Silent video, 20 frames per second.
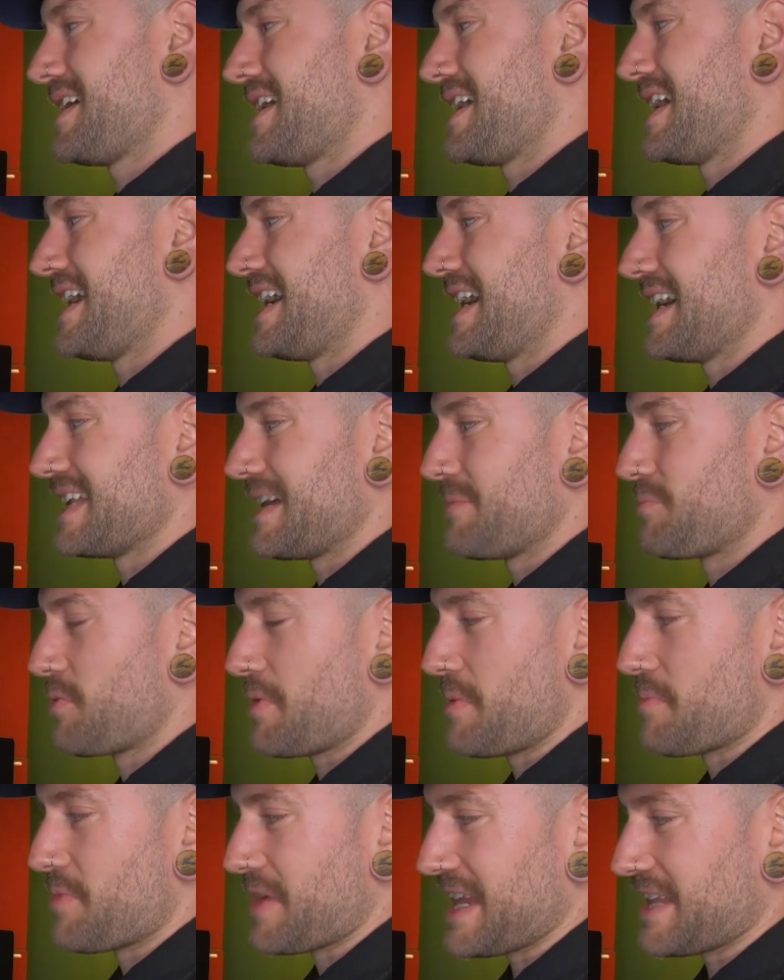And I'll
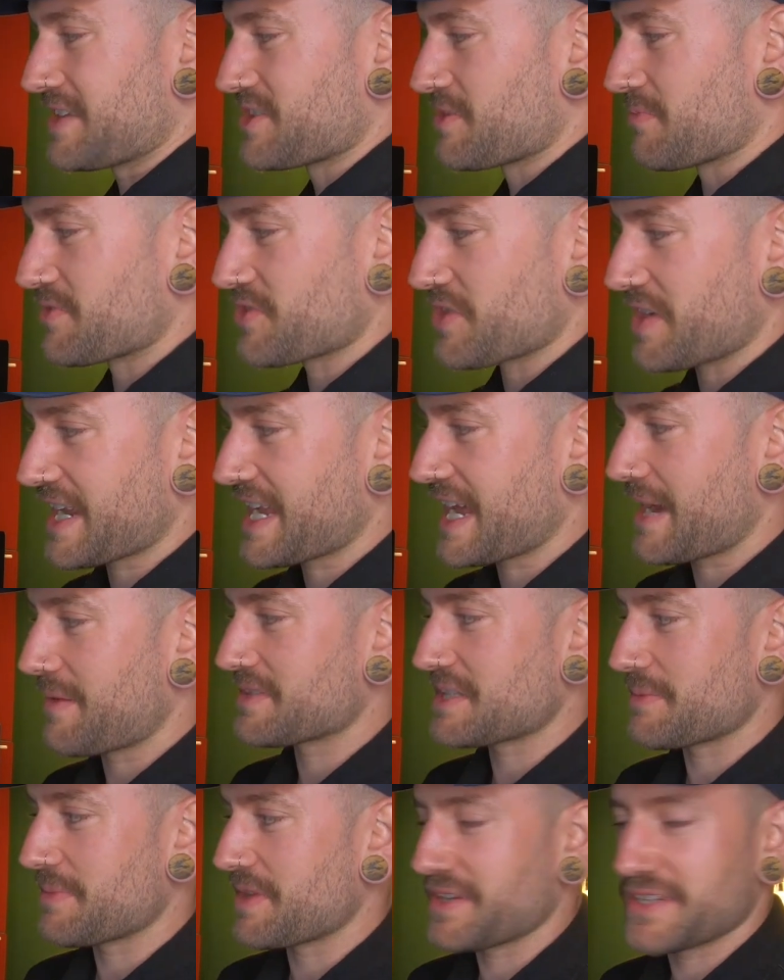probably bring in some sort of
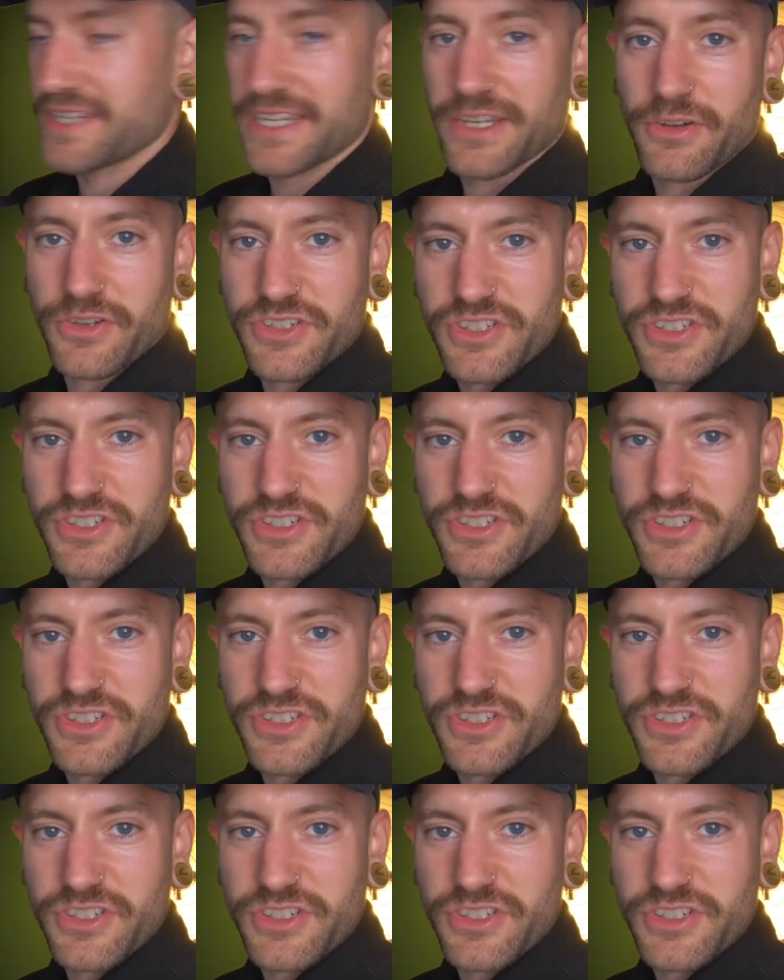counter melody or some